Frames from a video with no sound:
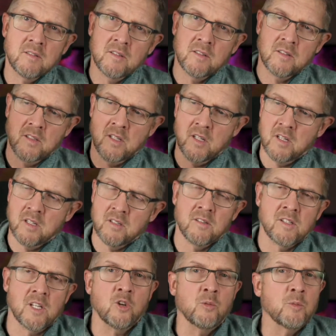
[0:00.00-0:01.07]

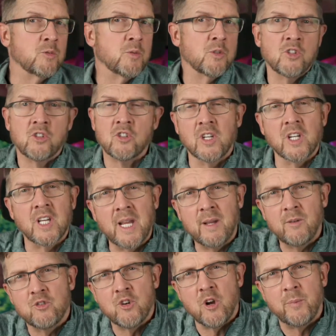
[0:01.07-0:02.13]
the numbers were just going to keep
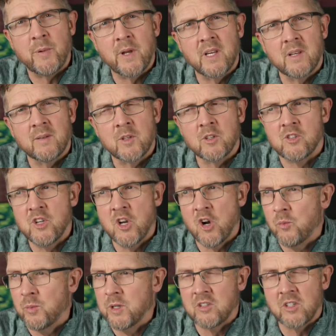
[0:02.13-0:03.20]
dropping because
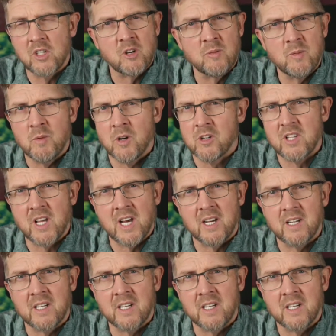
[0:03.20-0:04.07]
nobody's going to come and watch that.